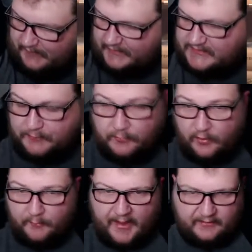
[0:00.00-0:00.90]
Like I said, we'll
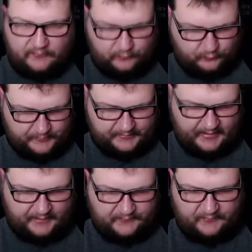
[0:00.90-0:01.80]
go back and do the
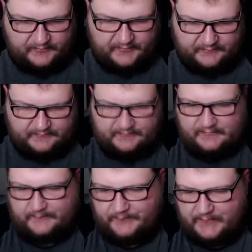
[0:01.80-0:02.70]
recaps on this.
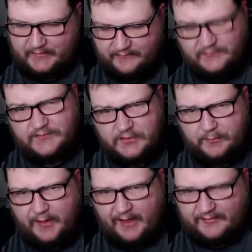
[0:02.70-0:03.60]
This is a
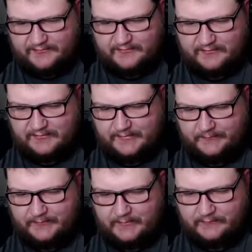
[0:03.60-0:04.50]
good box.
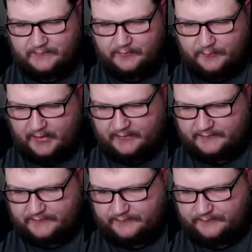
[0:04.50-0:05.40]
It's a good
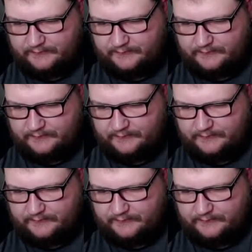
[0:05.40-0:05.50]
box.